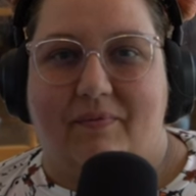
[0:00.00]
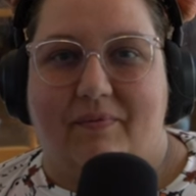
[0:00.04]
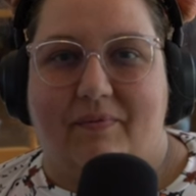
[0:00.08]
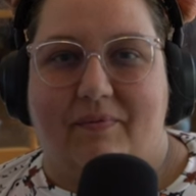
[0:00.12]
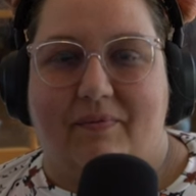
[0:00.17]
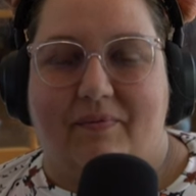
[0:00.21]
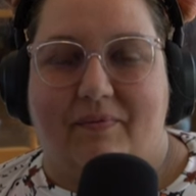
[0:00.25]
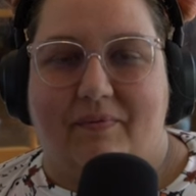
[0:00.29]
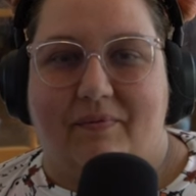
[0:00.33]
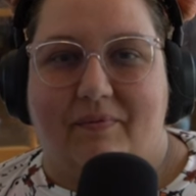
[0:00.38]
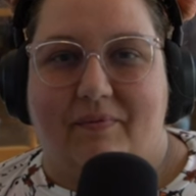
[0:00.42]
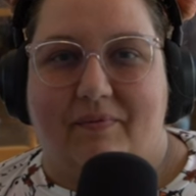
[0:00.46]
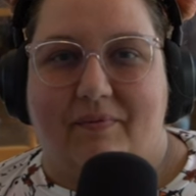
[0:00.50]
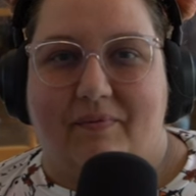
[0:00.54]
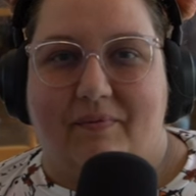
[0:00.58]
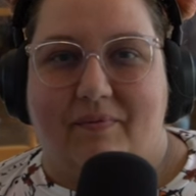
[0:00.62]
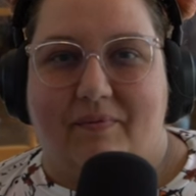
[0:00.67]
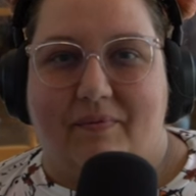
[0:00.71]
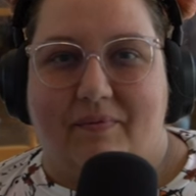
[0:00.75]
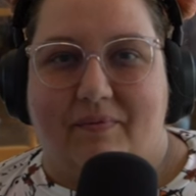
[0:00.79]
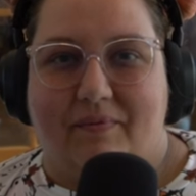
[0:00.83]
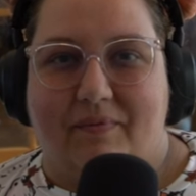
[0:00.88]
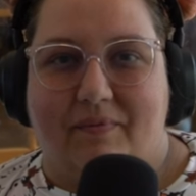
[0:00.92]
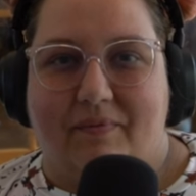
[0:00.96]

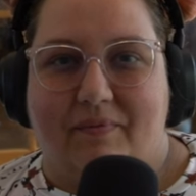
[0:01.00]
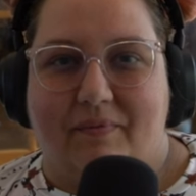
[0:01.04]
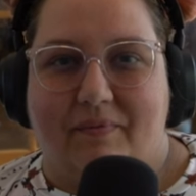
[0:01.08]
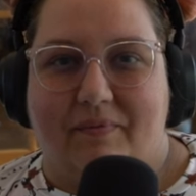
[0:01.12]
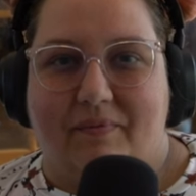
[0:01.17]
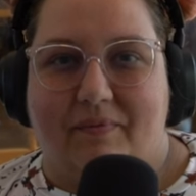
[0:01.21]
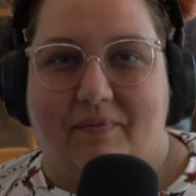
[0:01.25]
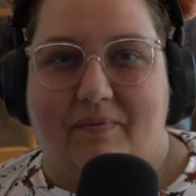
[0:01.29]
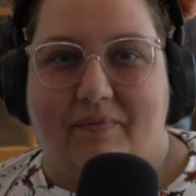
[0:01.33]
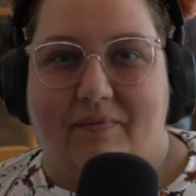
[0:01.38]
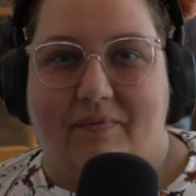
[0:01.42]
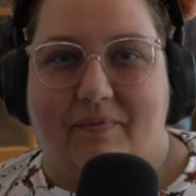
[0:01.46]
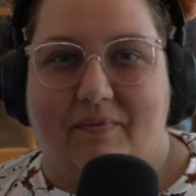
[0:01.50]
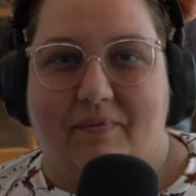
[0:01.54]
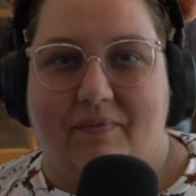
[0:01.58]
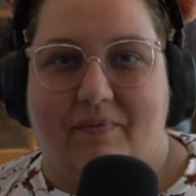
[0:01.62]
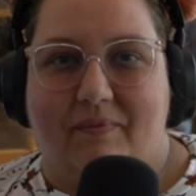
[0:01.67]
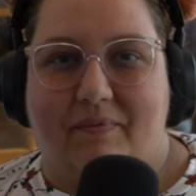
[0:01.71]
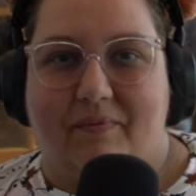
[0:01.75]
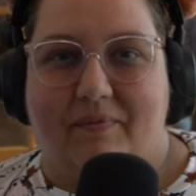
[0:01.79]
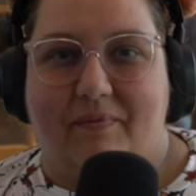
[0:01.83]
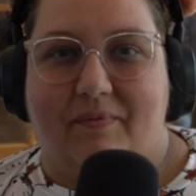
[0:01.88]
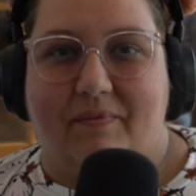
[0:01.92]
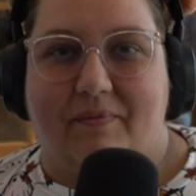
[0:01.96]

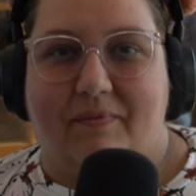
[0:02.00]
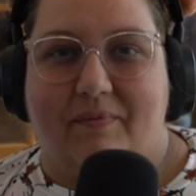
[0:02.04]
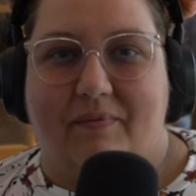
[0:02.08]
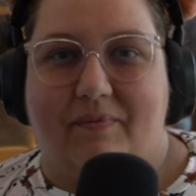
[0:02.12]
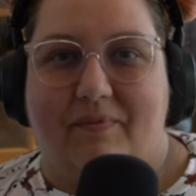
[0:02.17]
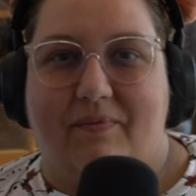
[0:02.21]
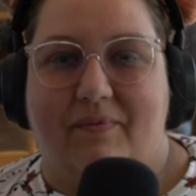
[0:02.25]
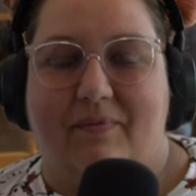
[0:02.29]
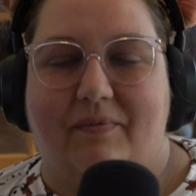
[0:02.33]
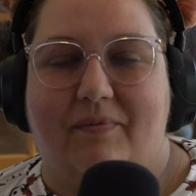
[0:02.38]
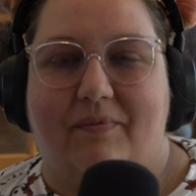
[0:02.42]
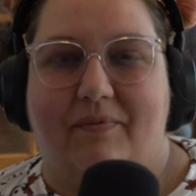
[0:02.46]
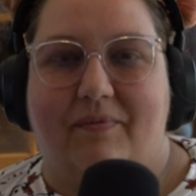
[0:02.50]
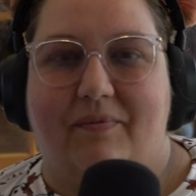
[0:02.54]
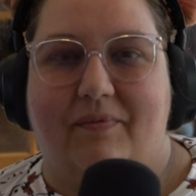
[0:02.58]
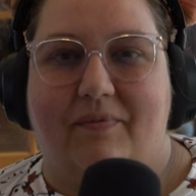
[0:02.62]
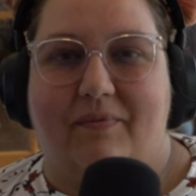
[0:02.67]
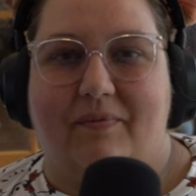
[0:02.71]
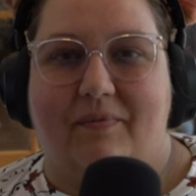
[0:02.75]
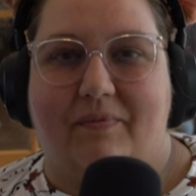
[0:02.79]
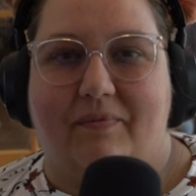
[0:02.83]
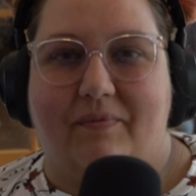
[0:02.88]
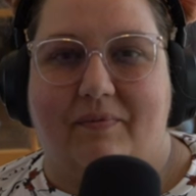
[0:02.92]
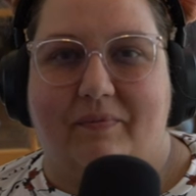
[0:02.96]

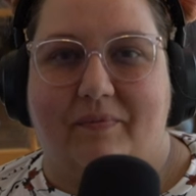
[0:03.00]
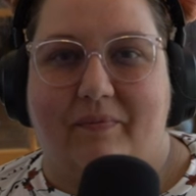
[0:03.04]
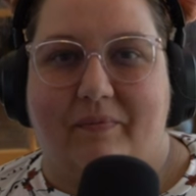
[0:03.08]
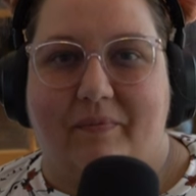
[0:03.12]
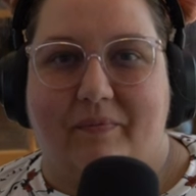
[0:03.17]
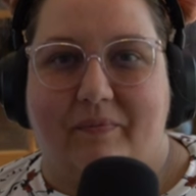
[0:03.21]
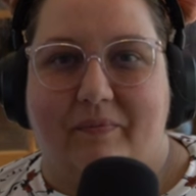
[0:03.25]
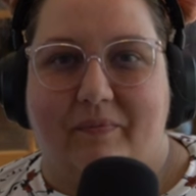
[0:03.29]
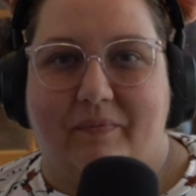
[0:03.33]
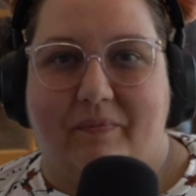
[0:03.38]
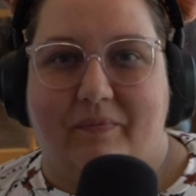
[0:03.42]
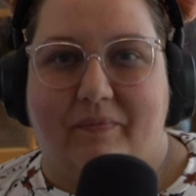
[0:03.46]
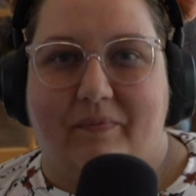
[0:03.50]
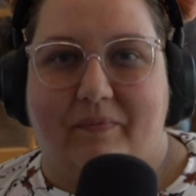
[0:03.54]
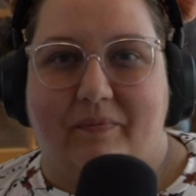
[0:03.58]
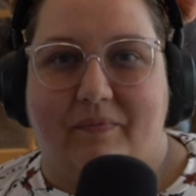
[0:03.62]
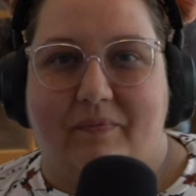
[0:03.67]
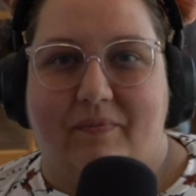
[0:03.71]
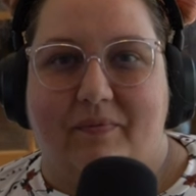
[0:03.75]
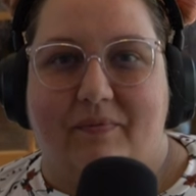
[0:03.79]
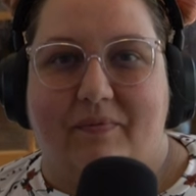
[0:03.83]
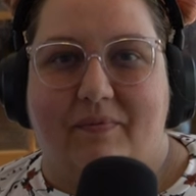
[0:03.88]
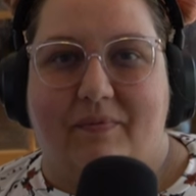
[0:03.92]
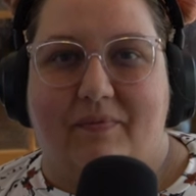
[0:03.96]

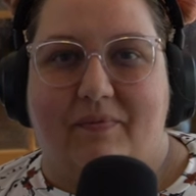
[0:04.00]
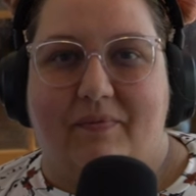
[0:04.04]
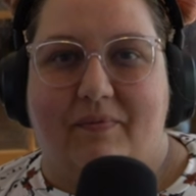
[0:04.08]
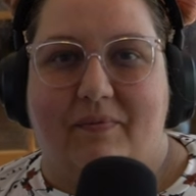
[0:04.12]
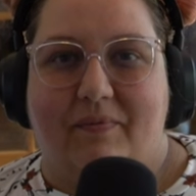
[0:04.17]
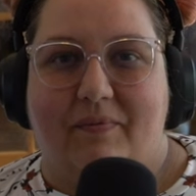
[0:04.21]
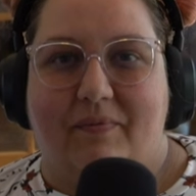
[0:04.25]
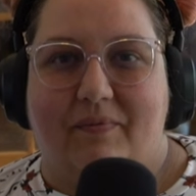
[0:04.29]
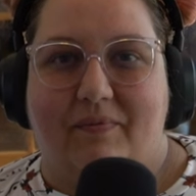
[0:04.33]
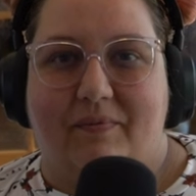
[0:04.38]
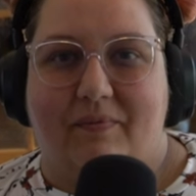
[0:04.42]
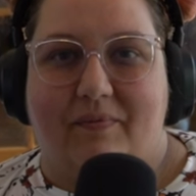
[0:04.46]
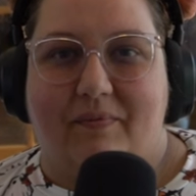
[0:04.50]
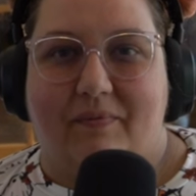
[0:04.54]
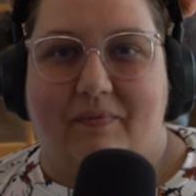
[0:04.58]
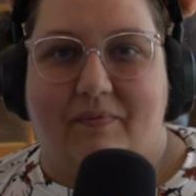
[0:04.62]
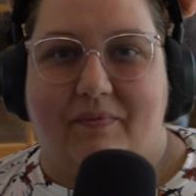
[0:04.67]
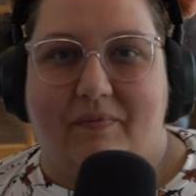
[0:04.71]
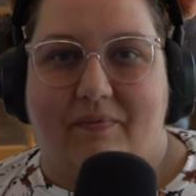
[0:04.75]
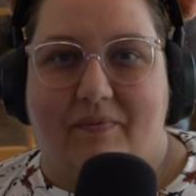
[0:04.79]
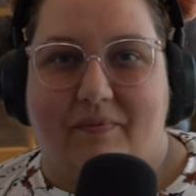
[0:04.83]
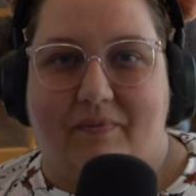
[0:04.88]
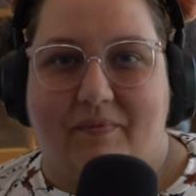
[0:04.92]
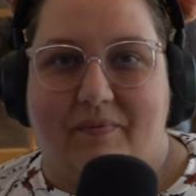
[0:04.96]

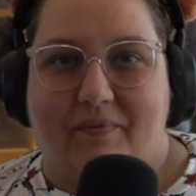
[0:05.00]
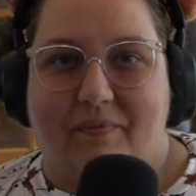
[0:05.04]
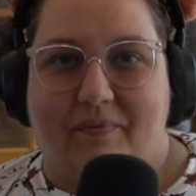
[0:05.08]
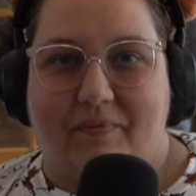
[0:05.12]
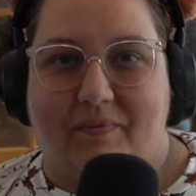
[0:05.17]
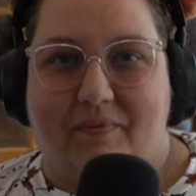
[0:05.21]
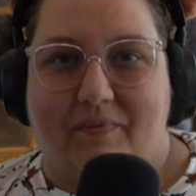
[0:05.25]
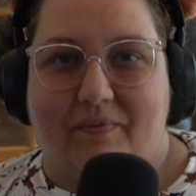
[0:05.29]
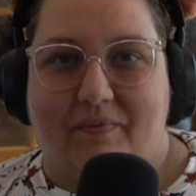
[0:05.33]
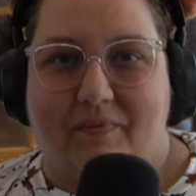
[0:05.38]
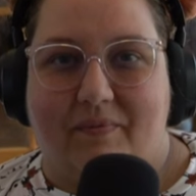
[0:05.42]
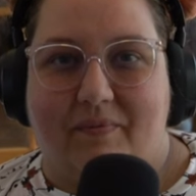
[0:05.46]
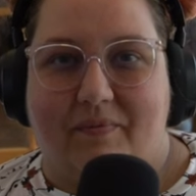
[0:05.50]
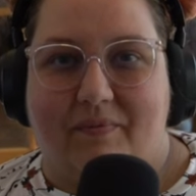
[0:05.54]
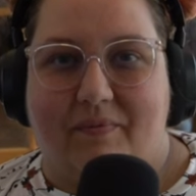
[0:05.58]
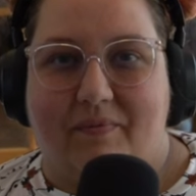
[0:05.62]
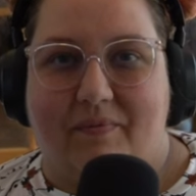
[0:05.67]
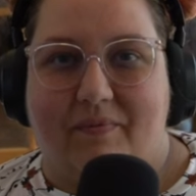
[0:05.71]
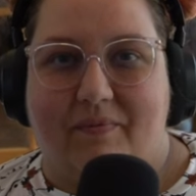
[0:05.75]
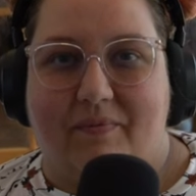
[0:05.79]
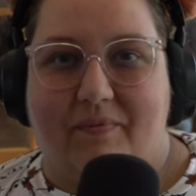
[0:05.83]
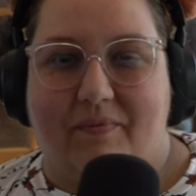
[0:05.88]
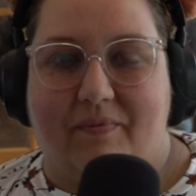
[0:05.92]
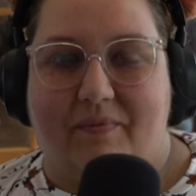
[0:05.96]

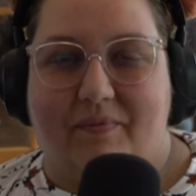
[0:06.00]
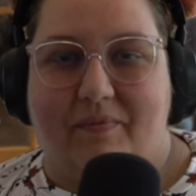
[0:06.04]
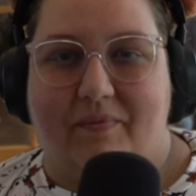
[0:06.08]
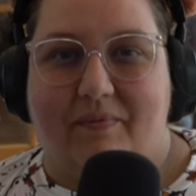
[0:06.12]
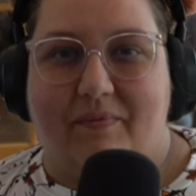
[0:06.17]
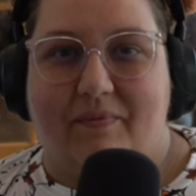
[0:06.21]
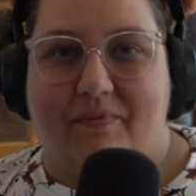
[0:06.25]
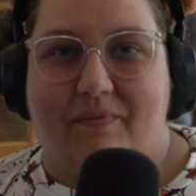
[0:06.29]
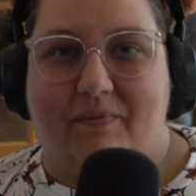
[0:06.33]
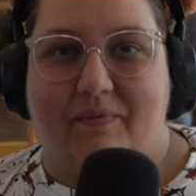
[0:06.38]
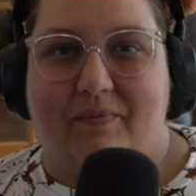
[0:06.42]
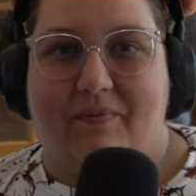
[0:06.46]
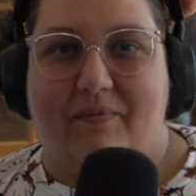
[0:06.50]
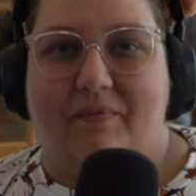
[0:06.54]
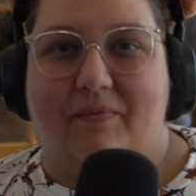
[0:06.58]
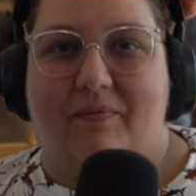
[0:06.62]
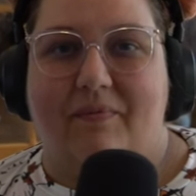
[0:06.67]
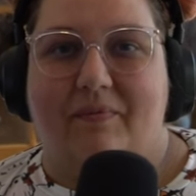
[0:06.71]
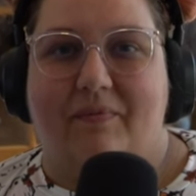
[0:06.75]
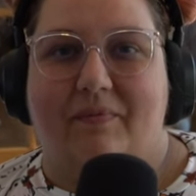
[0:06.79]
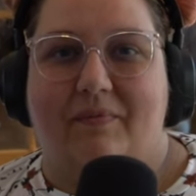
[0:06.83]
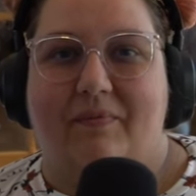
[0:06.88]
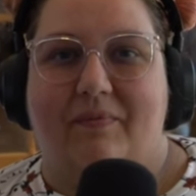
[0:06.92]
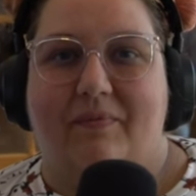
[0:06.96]

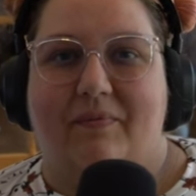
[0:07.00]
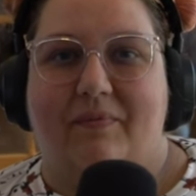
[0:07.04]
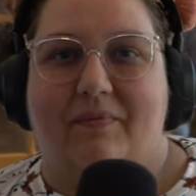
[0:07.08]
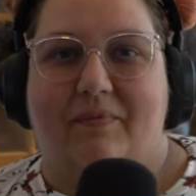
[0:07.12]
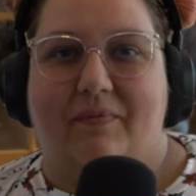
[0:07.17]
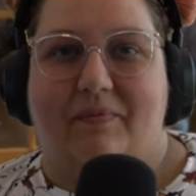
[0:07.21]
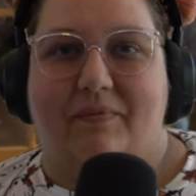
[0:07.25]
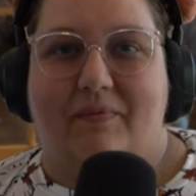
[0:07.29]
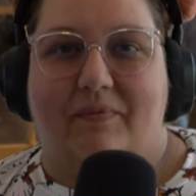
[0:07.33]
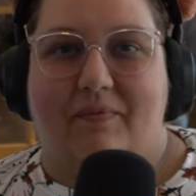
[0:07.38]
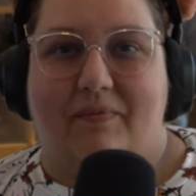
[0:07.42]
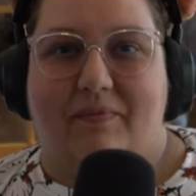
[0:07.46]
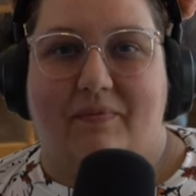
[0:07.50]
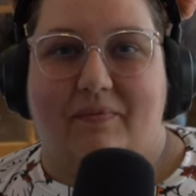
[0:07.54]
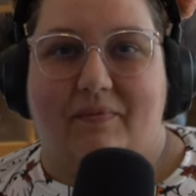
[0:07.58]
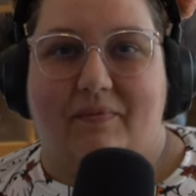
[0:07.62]
[no speech]